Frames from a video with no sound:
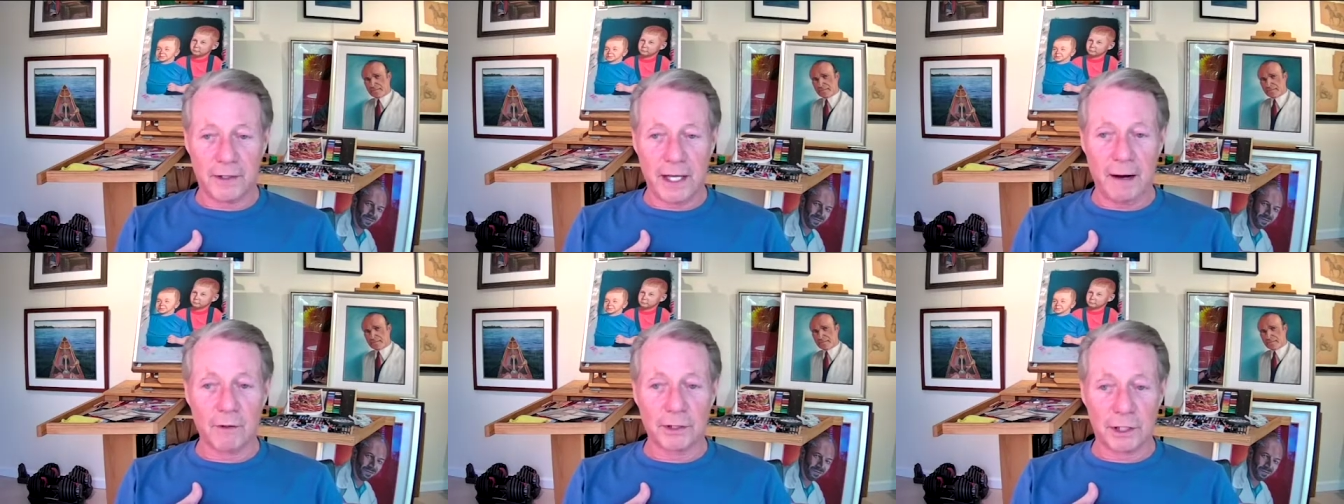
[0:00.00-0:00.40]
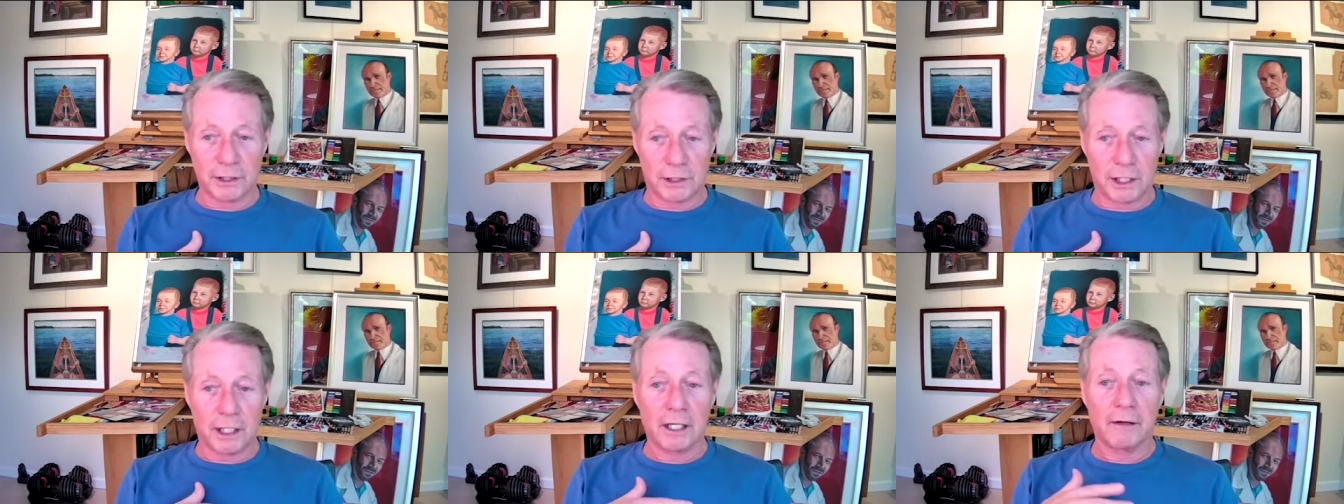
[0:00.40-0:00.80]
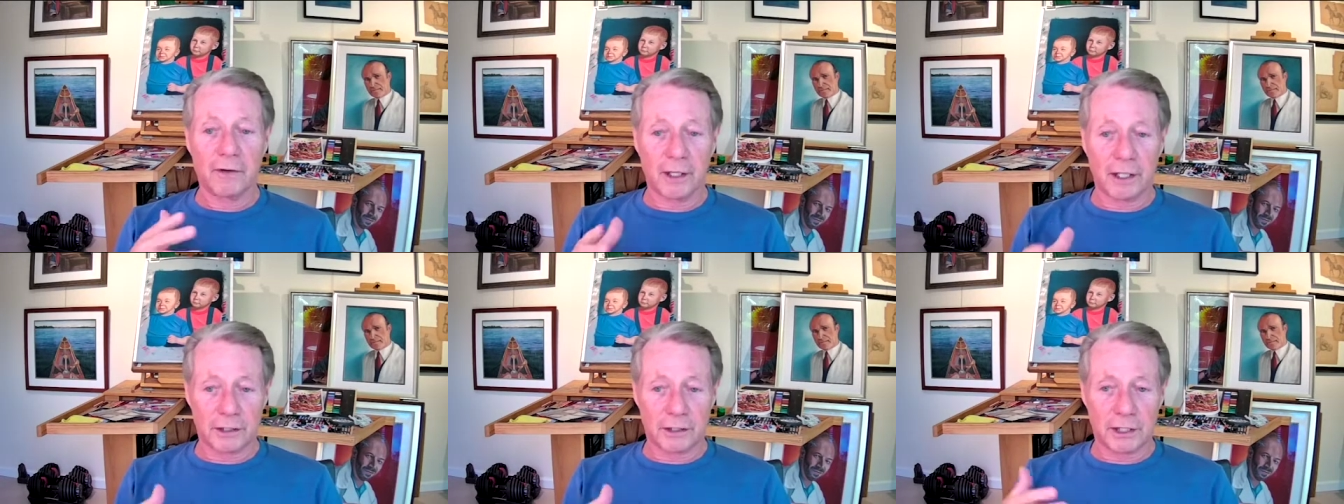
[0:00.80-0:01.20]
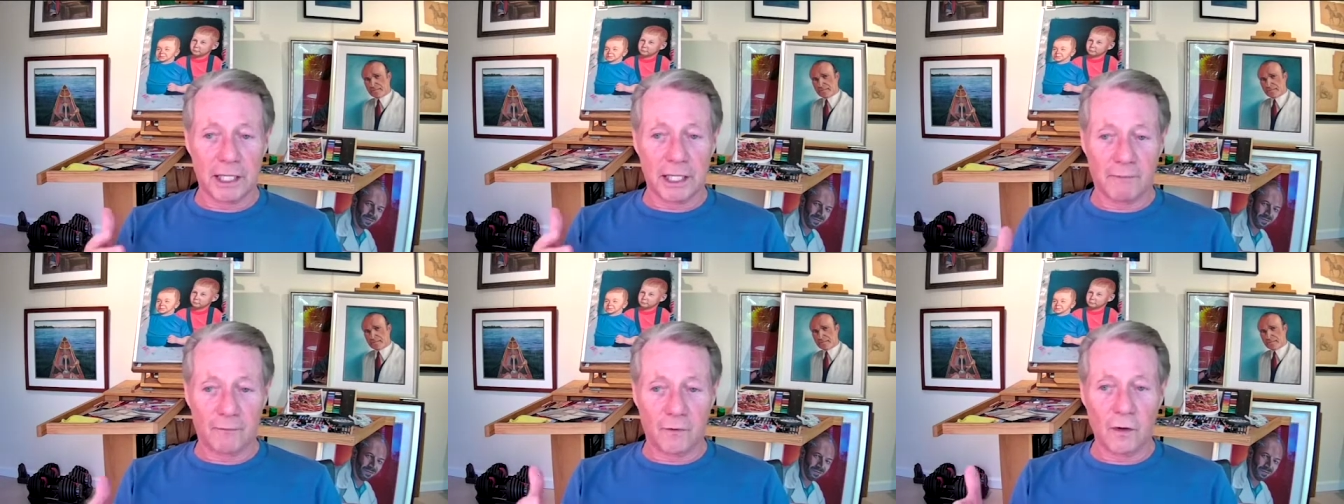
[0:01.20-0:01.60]
that was a significant
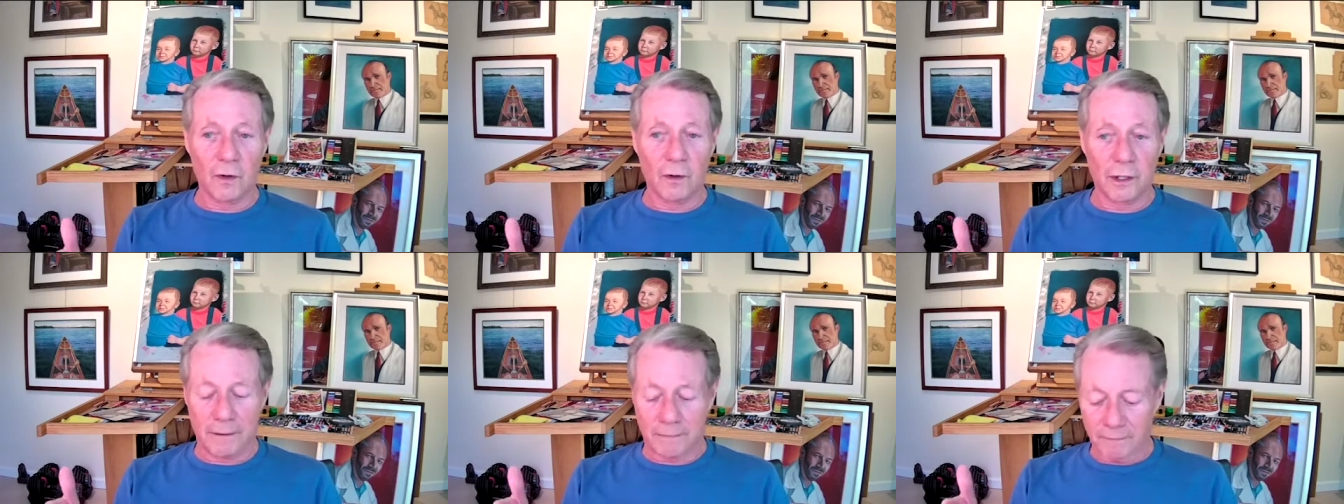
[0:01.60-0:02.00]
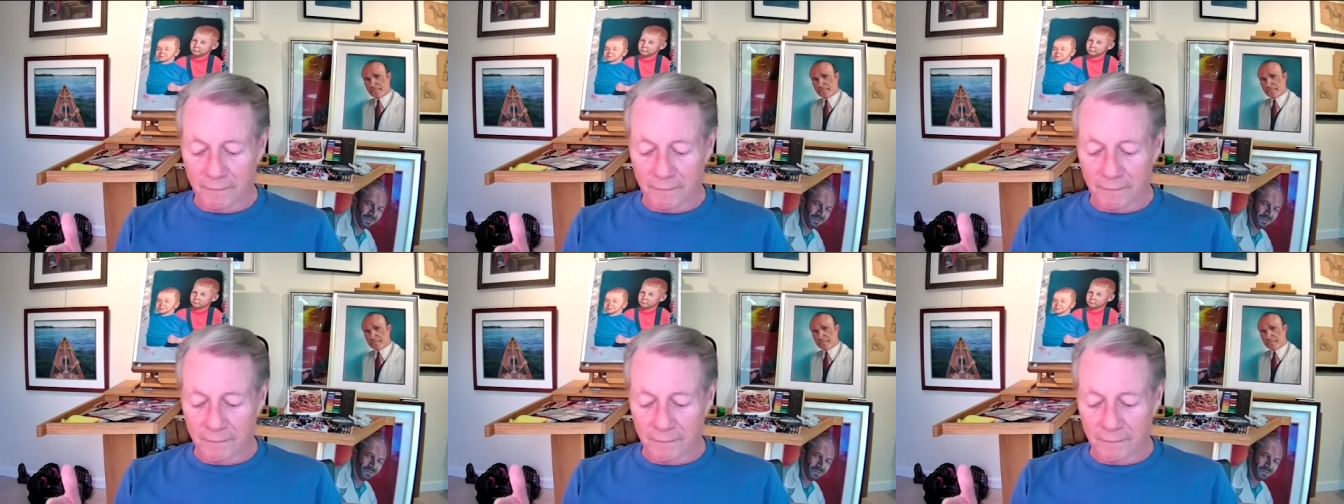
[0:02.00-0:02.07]
step forward.